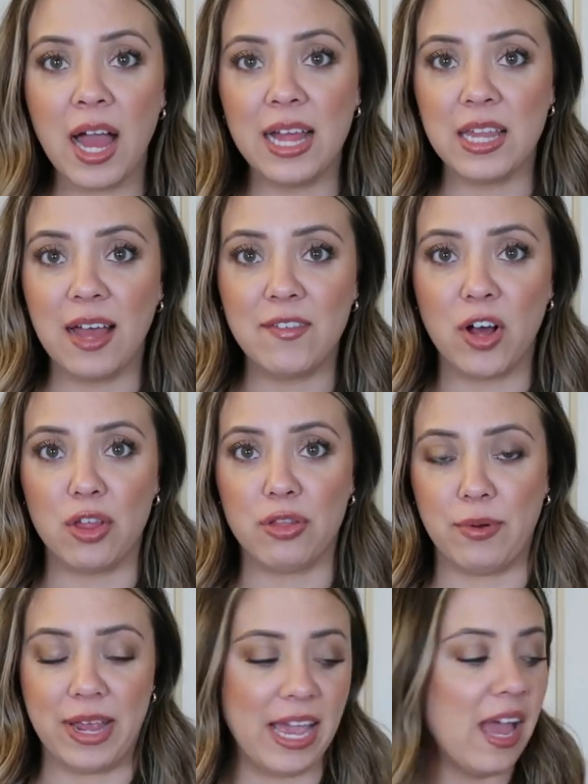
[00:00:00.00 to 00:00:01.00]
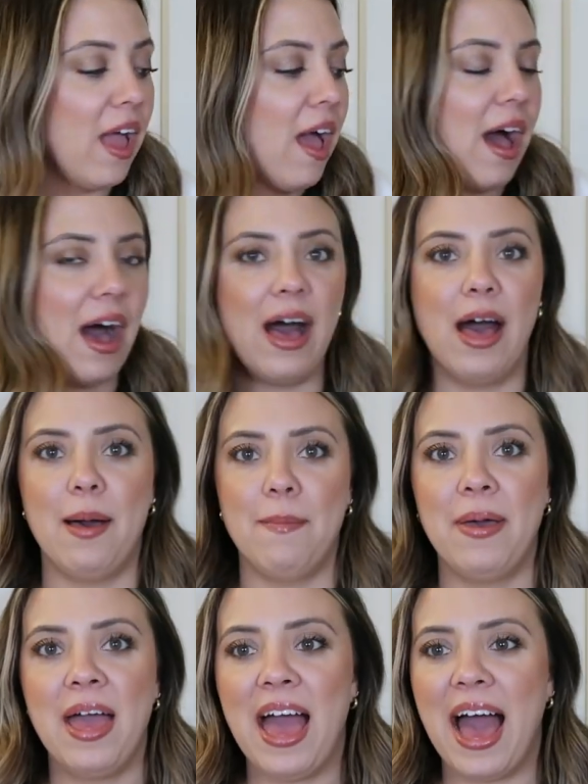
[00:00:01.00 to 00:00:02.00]
I love all three.
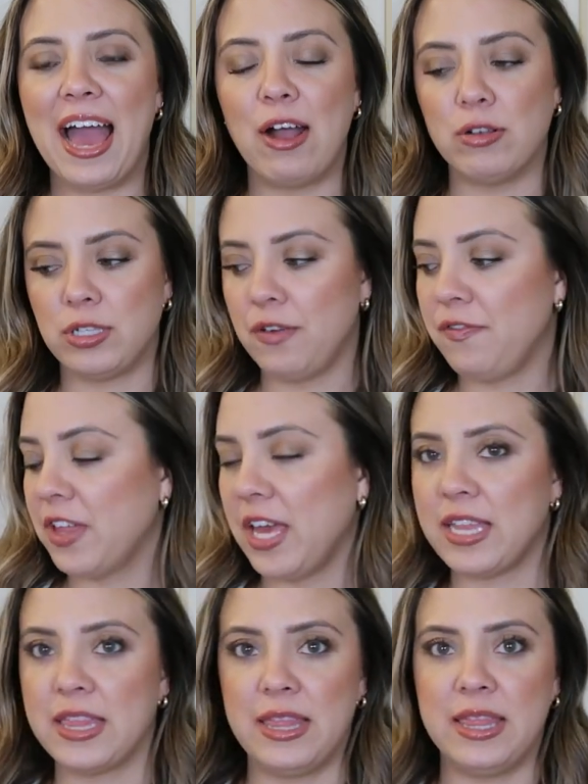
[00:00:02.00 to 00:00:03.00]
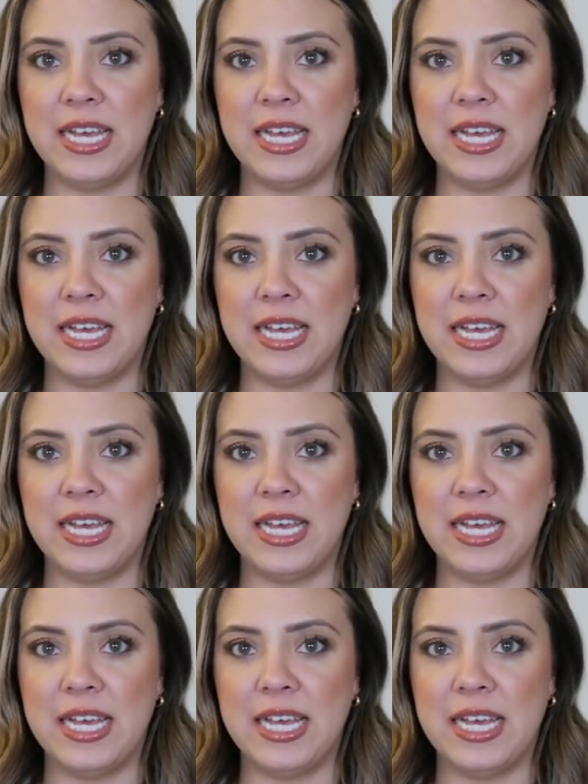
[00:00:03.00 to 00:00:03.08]
I also feel like